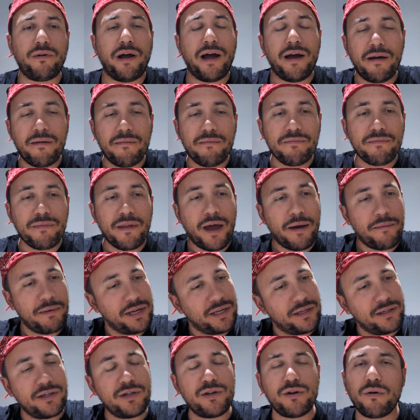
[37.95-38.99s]
I
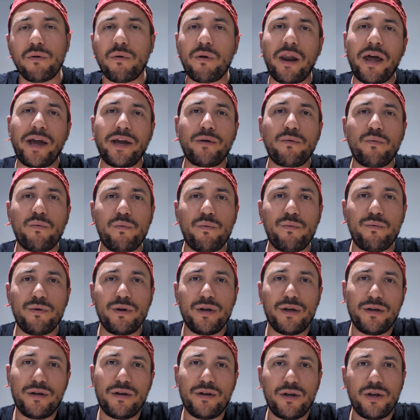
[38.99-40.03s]
mean, like
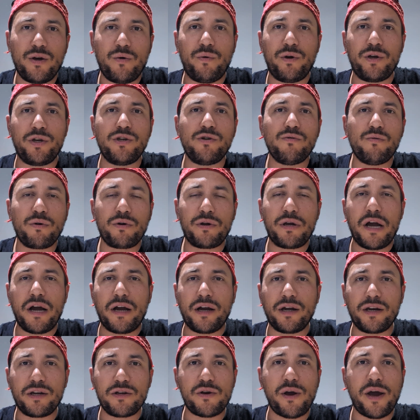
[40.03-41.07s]
when you were
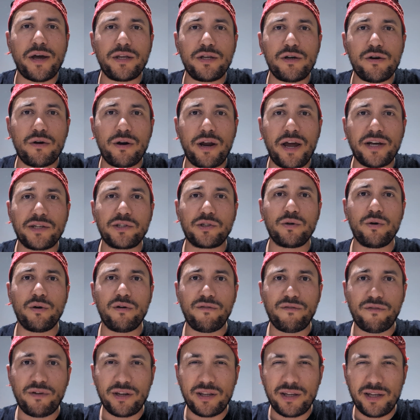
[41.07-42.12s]
younger, you had your ex
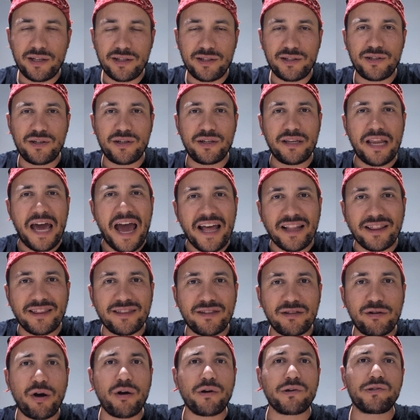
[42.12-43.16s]
girlfriend, that
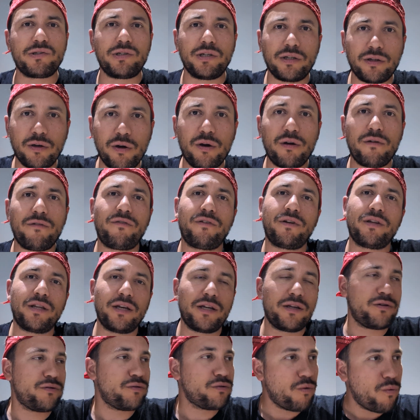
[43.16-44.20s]
toxic girlfriend
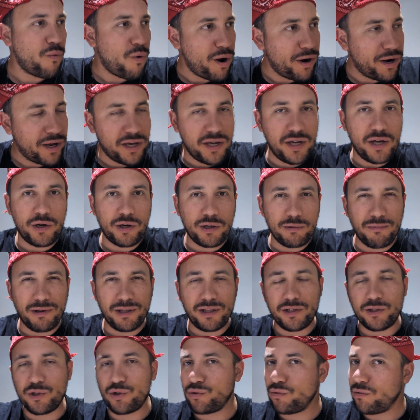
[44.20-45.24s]
that you don't want to hear it, but
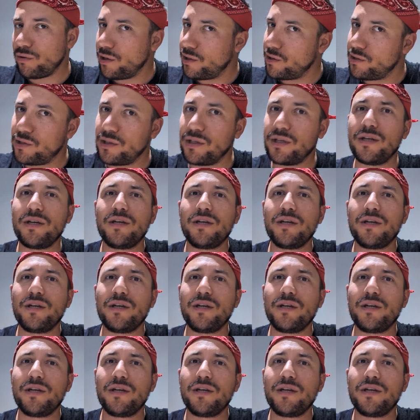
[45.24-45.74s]
as soon as